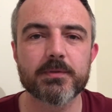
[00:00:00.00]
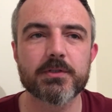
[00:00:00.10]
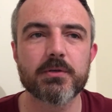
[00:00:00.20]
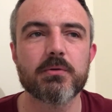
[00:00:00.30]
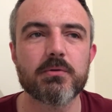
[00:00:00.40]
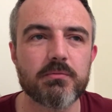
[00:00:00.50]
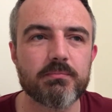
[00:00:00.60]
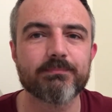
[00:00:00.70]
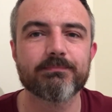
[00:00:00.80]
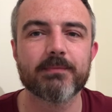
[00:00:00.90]
To
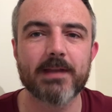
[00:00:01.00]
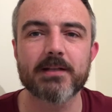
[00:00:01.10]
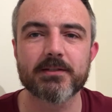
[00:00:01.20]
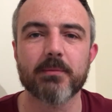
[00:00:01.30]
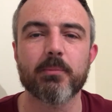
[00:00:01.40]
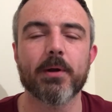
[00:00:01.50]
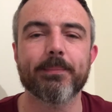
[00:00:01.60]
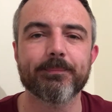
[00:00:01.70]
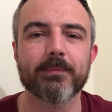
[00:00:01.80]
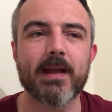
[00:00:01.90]
get to the
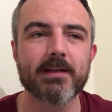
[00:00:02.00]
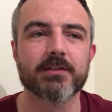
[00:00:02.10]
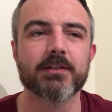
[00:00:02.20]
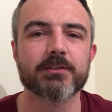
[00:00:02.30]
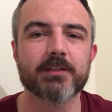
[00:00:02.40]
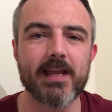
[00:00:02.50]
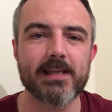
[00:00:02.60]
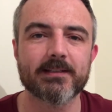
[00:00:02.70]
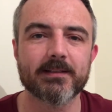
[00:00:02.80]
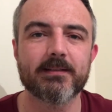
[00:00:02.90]
point, Exodus
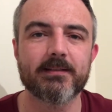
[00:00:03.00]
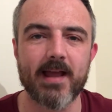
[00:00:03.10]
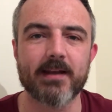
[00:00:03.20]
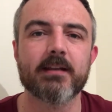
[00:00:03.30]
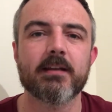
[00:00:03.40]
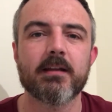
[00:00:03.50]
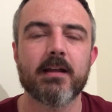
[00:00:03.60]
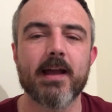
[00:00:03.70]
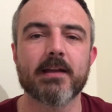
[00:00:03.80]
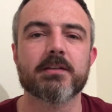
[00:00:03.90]
is dead.
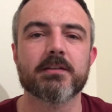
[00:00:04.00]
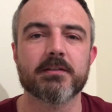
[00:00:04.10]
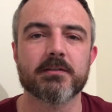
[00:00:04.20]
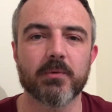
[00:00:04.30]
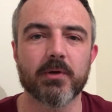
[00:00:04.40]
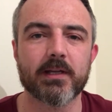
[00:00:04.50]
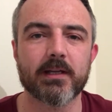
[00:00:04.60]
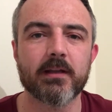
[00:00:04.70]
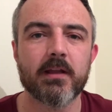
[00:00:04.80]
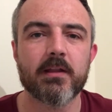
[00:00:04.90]
Exodus isn't
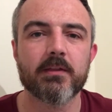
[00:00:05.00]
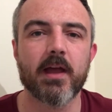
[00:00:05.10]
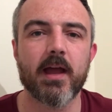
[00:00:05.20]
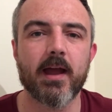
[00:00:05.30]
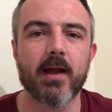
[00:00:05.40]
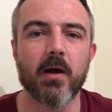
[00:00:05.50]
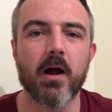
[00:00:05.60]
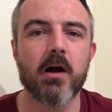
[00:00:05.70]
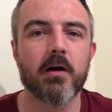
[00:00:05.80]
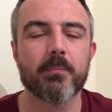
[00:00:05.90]
working. There
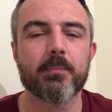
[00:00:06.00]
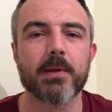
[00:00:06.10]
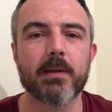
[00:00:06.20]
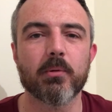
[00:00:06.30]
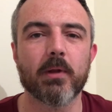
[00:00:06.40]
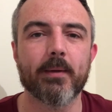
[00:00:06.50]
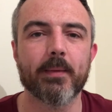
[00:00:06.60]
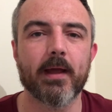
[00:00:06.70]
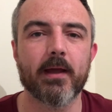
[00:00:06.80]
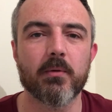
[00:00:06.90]
are people out
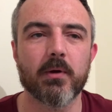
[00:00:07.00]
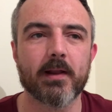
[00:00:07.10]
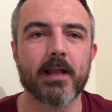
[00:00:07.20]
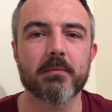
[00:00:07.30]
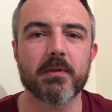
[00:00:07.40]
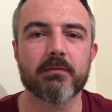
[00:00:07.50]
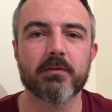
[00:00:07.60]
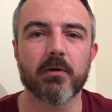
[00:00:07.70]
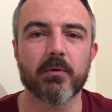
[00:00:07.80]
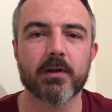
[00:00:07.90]
there who are claiming they've
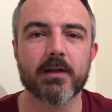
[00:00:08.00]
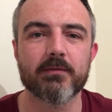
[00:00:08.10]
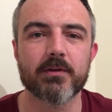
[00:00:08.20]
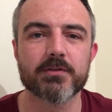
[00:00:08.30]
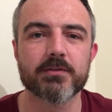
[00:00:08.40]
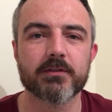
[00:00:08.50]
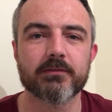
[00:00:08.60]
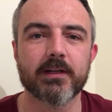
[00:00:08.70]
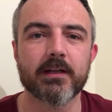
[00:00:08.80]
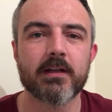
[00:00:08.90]
got working versions
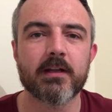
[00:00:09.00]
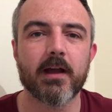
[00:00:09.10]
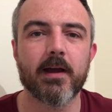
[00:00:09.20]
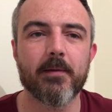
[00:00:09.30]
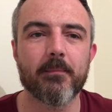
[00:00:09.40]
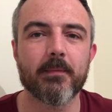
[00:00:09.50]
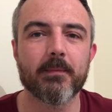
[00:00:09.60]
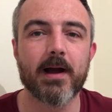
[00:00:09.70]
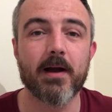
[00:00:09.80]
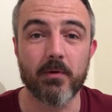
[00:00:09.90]
of it. I
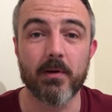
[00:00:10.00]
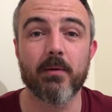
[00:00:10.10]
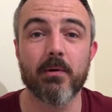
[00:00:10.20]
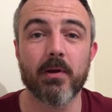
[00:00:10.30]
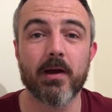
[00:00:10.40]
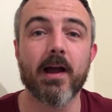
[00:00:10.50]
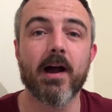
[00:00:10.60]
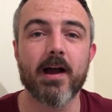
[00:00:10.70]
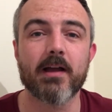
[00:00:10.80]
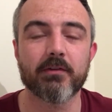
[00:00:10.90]
won't lie,
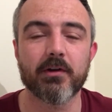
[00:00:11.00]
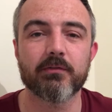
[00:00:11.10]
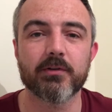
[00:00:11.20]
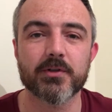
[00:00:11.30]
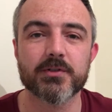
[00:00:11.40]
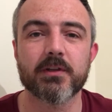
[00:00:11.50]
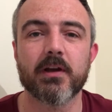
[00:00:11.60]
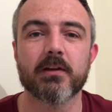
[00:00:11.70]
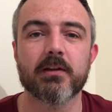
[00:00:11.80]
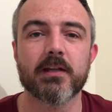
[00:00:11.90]
I have an old version that
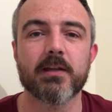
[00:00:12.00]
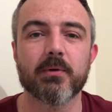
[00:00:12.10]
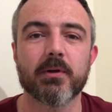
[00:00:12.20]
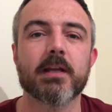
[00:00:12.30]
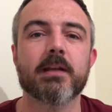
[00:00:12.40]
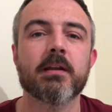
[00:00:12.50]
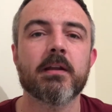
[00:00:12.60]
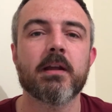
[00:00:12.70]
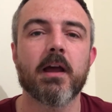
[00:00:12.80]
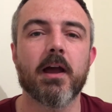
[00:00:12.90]
I can keep working
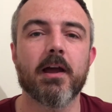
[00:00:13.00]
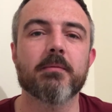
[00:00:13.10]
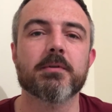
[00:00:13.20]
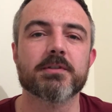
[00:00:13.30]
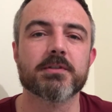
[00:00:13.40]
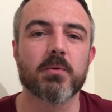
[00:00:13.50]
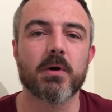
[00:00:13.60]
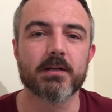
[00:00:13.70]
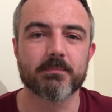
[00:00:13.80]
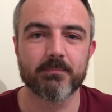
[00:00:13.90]
because it's
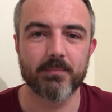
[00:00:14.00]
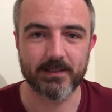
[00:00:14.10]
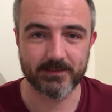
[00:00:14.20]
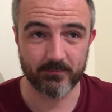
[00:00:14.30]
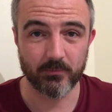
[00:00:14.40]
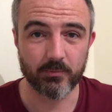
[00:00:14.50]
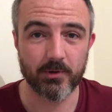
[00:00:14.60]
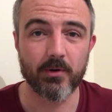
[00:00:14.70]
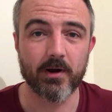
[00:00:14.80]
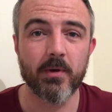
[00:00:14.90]
quite a basic, simple
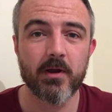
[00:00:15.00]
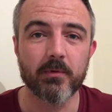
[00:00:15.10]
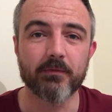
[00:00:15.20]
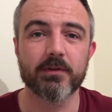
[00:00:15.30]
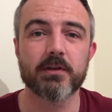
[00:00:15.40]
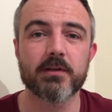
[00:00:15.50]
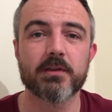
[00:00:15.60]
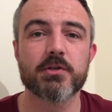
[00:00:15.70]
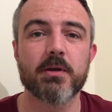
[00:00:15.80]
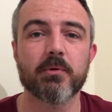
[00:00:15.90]
program. But for the
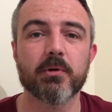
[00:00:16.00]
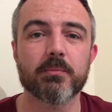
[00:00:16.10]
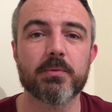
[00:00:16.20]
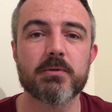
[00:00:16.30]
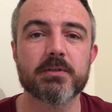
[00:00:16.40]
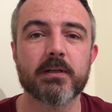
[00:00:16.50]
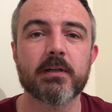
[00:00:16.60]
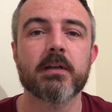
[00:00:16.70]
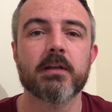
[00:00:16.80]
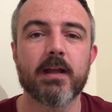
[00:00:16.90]
general user,
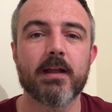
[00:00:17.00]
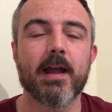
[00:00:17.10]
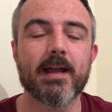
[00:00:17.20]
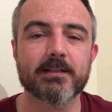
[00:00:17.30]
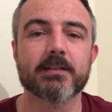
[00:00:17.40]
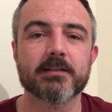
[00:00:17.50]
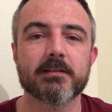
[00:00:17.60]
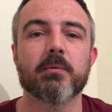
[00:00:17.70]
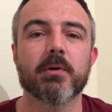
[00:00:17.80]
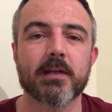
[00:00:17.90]
Exodus
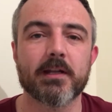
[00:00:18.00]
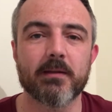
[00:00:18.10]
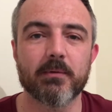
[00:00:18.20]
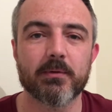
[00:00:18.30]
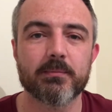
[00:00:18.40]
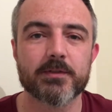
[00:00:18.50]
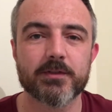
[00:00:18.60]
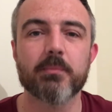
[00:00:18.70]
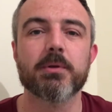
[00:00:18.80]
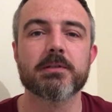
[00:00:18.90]
isn't working anymore.
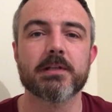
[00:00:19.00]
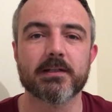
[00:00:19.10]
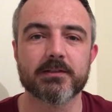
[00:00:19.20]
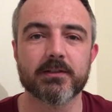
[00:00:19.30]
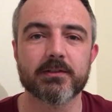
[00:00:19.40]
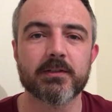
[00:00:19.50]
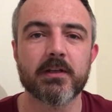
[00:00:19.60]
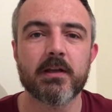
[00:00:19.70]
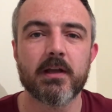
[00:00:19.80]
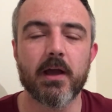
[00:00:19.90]
Stop using Exodus.
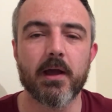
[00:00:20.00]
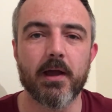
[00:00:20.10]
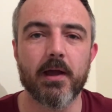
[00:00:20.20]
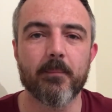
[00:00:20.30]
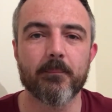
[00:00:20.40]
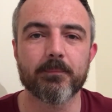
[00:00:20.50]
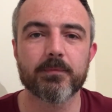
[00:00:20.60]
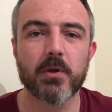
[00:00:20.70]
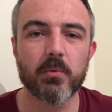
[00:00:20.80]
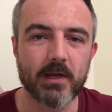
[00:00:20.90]

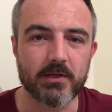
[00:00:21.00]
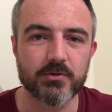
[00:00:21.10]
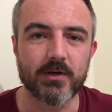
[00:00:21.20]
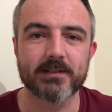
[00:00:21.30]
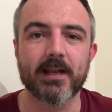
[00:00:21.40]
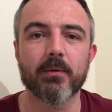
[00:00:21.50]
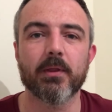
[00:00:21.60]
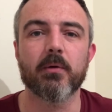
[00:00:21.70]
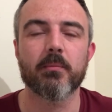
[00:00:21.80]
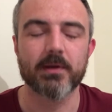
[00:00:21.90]
Don't get stressed out
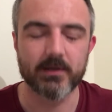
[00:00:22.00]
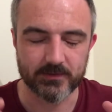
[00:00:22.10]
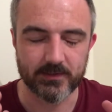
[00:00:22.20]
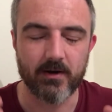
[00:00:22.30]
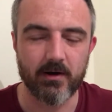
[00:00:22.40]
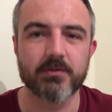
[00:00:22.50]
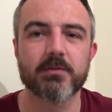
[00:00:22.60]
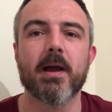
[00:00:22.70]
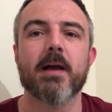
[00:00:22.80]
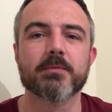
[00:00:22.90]
though, because there are
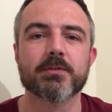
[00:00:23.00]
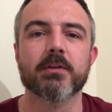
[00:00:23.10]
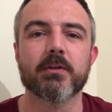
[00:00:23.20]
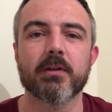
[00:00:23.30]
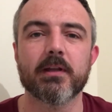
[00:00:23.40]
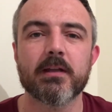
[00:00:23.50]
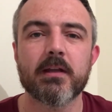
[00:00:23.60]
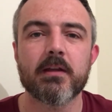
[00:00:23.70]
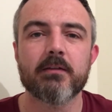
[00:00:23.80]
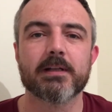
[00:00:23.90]
some absolutely
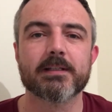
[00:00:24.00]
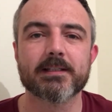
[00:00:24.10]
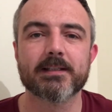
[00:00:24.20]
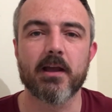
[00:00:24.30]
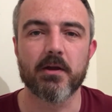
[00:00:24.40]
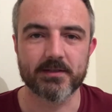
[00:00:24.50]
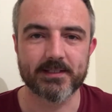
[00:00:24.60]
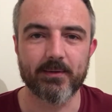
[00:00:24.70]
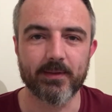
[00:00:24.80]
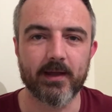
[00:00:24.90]
fantastic add-ons
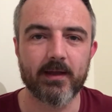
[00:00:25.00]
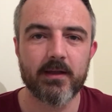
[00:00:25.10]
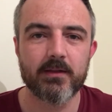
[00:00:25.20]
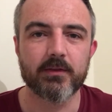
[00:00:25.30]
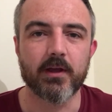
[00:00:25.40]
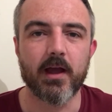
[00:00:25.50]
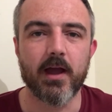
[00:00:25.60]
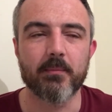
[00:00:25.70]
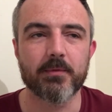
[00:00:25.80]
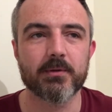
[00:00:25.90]
out there
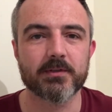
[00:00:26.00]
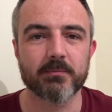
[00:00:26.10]
that do a